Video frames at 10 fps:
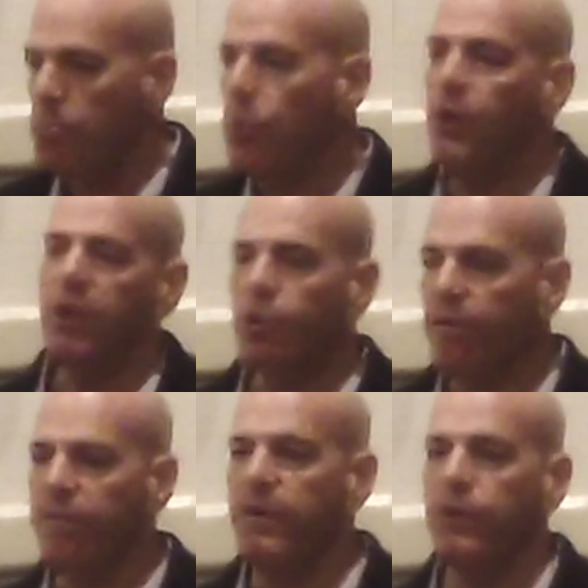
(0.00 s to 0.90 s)
put or
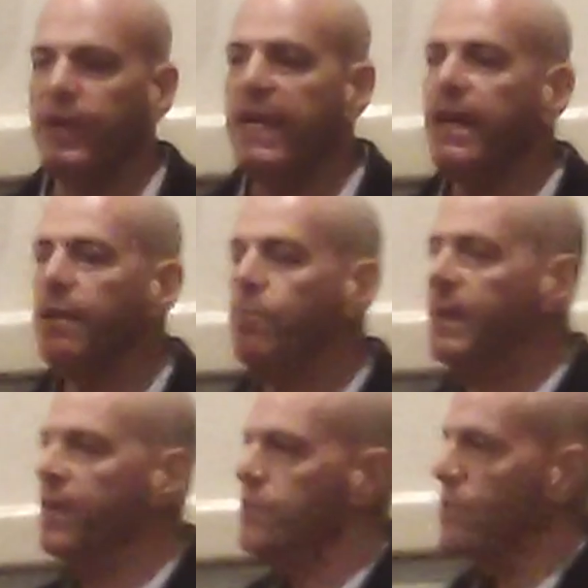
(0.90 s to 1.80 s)
filled in
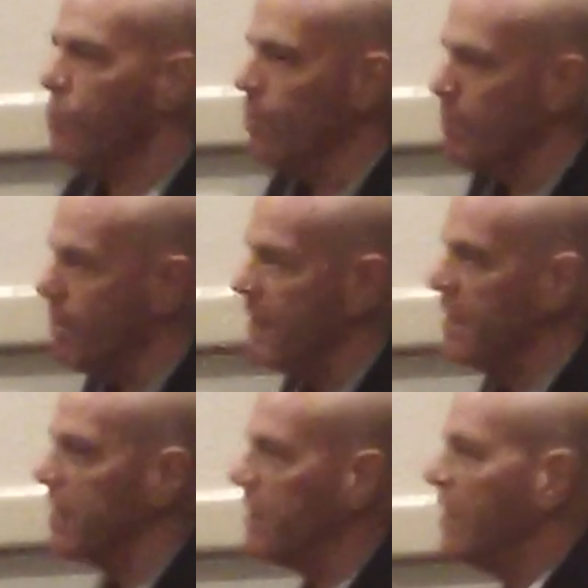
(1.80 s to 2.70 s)
because of the corporate
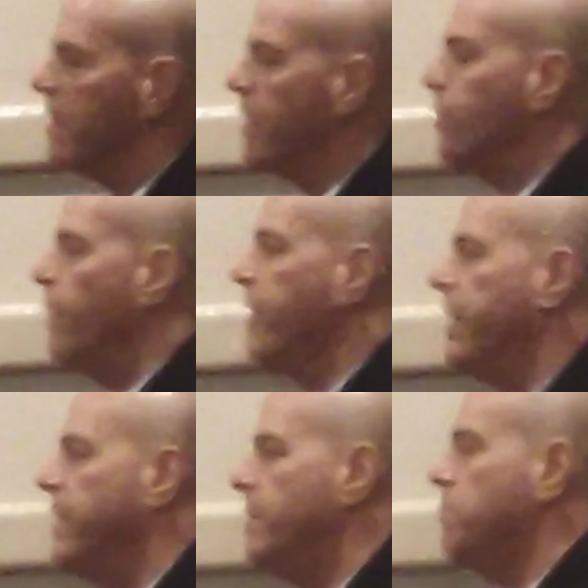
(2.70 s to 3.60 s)
media, the way
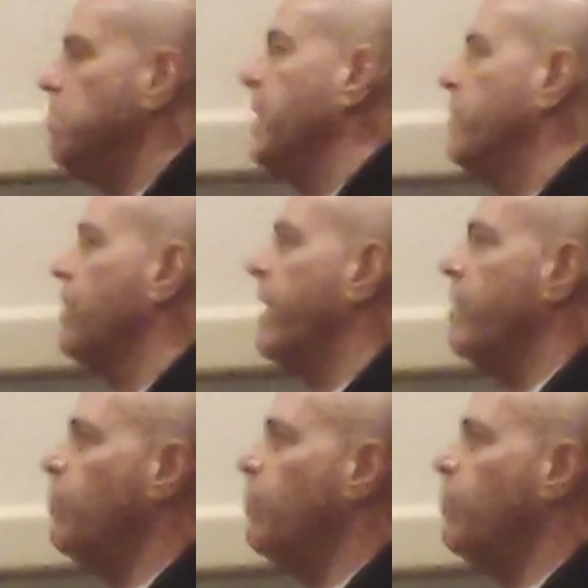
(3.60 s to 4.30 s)
they try to